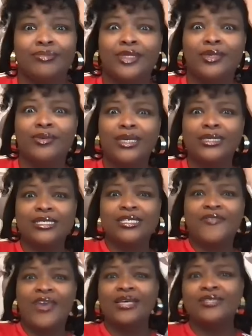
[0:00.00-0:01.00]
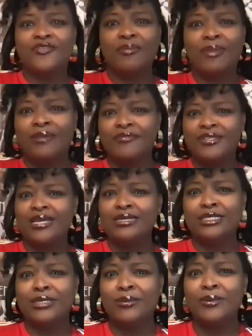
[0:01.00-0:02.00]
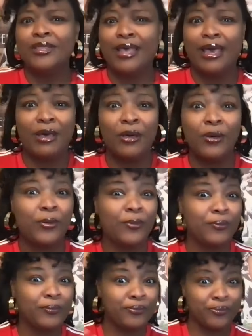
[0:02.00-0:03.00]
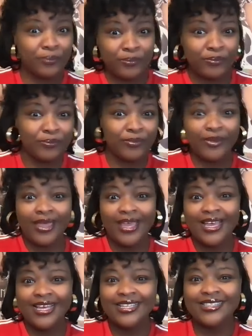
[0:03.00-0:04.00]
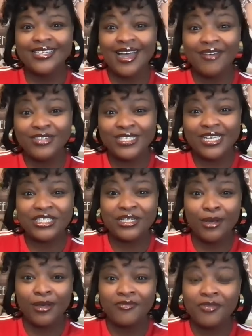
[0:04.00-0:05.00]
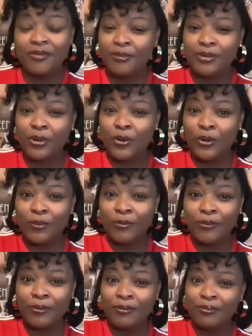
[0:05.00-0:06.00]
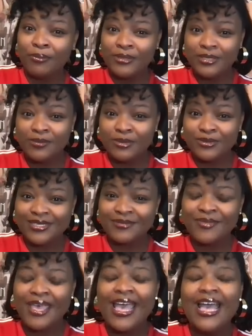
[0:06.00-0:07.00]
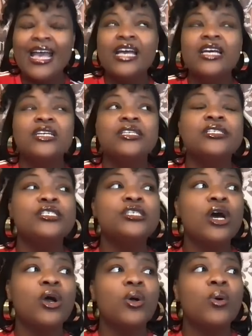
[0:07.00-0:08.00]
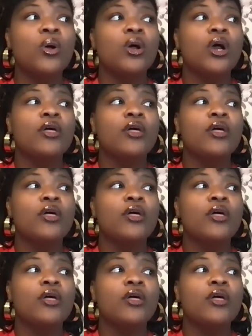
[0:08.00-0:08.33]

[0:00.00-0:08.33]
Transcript: you can just fast for manifestation without the conversation of the biblical principles. So